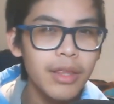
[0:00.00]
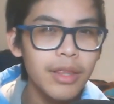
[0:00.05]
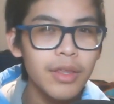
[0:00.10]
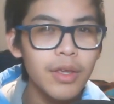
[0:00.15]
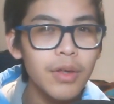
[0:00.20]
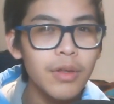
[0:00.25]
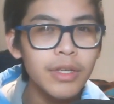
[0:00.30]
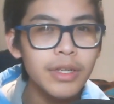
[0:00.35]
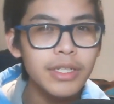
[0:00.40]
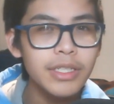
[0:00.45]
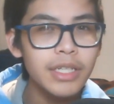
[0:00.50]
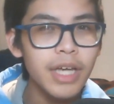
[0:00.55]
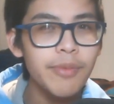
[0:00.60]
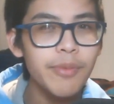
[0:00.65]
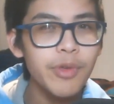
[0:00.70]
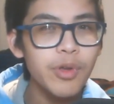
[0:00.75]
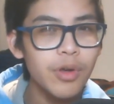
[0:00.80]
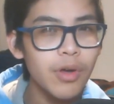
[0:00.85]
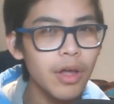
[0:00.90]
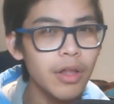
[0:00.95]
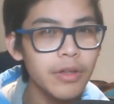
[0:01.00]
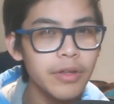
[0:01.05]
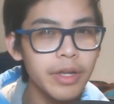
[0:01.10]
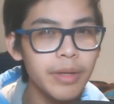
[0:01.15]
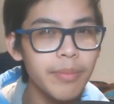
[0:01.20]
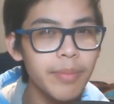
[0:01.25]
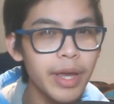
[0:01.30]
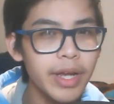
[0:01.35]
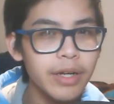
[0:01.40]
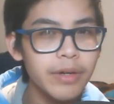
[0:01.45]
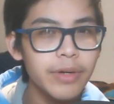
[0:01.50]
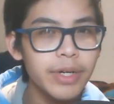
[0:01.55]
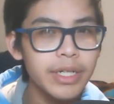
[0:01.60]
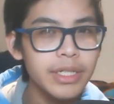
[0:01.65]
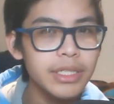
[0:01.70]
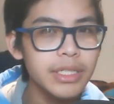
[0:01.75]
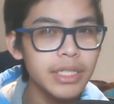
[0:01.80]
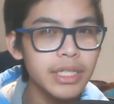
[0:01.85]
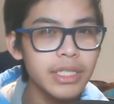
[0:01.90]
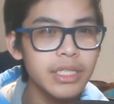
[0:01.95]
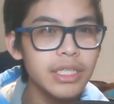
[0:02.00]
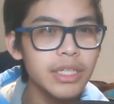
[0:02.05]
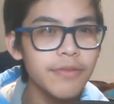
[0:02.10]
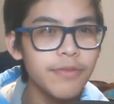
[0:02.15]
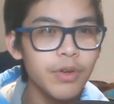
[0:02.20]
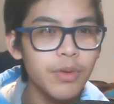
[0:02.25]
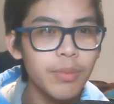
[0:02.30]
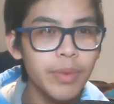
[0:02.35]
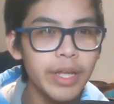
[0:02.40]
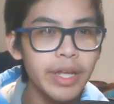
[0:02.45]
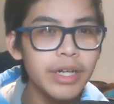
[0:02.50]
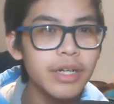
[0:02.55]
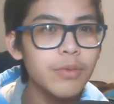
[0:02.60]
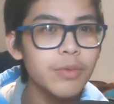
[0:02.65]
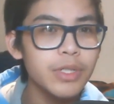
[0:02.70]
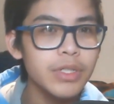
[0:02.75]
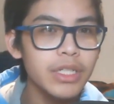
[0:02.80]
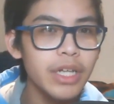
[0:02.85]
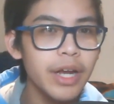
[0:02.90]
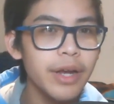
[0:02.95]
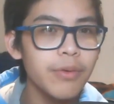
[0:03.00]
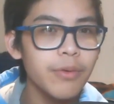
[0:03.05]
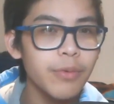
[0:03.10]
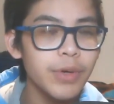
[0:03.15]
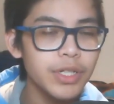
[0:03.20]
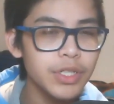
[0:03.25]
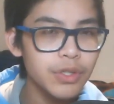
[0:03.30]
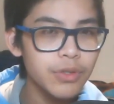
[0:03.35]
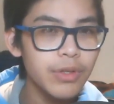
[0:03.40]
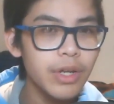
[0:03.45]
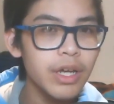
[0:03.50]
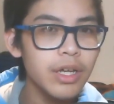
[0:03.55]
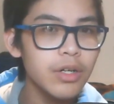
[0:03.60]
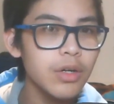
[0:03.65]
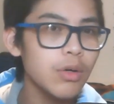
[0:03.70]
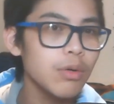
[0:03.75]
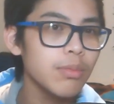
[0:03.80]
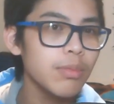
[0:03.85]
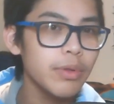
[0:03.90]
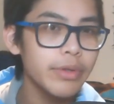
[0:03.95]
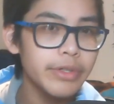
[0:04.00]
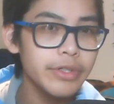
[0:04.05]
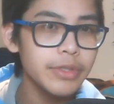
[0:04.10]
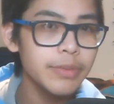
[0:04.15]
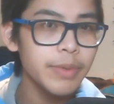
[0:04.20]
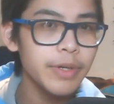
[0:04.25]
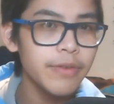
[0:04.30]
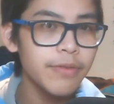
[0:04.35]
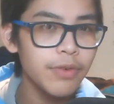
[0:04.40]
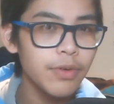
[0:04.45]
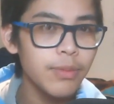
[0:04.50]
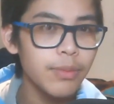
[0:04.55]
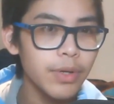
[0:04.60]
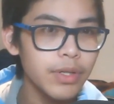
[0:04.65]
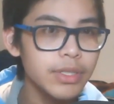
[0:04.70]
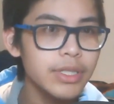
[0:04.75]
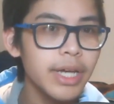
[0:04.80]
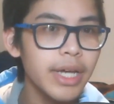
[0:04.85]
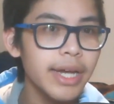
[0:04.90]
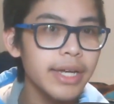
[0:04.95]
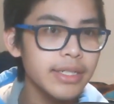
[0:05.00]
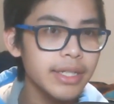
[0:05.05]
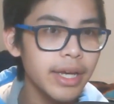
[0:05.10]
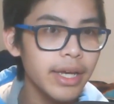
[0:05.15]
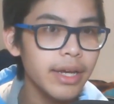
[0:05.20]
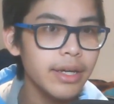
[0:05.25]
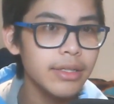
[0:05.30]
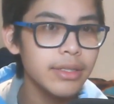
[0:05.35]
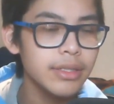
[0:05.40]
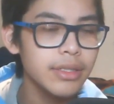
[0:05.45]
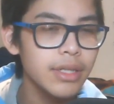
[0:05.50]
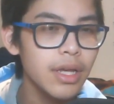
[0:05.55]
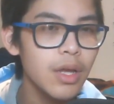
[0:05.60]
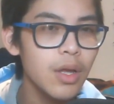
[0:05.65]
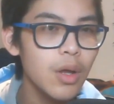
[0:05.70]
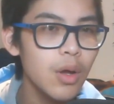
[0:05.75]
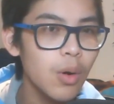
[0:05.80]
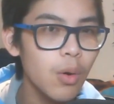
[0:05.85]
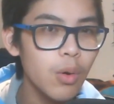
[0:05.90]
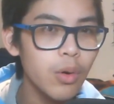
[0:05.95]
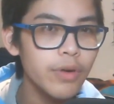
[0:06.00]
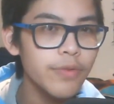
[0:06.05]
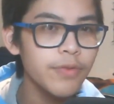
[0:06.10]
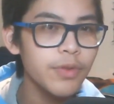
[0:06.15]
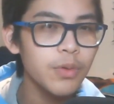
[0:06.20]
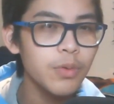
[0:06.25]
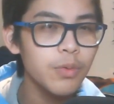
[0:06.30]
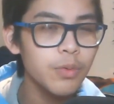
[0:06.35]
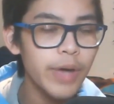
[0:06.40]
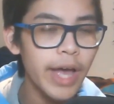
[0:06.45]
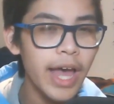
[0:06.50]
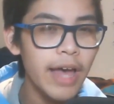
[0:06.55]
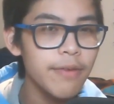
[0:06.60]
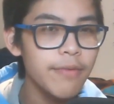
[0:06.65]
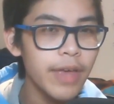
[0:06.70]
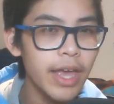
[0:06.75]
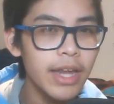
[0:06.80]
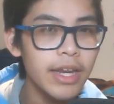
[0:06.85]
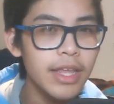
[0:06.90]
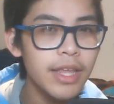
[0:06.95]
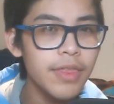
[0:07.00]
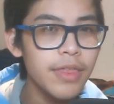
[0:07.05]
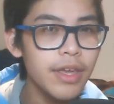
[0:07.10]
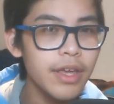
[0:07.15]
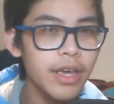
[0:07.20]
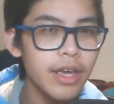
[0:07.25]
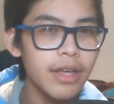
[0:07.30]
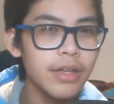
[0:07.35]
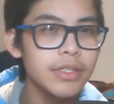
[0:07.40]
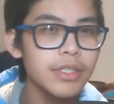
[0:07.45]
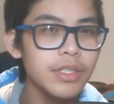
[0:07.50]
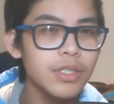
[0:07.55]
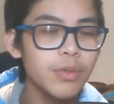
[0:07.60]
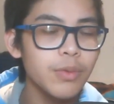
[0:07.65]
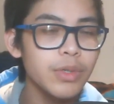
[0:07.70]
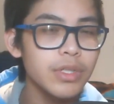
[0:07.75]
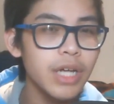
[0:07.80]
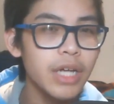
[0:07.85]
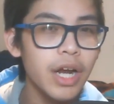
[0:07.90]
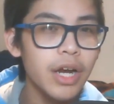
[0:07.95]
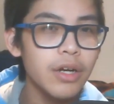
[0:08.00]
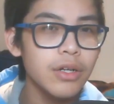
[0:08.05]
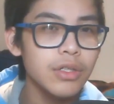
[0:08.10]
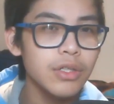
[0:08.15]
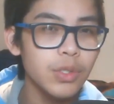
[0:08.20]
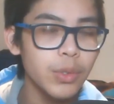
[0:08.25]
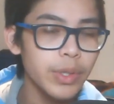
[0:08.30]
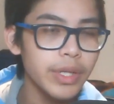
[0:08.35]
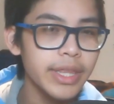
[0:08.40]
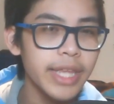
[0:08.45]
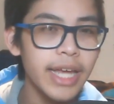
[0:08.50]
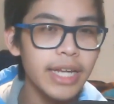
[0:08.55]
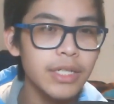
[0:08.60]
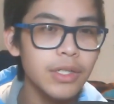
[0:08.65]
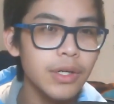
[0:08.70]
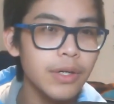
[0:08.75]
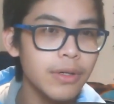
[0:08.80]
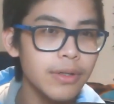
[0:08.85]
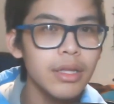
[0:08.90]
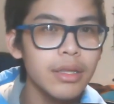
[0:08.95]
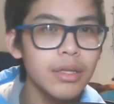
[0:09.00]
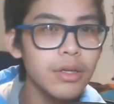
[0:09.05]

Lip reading: The only time you call it a Mega Rex is if you're planning on retiring Regudon or Blue Sprint for multi-attacks, or if you have anything else to retire during that turn.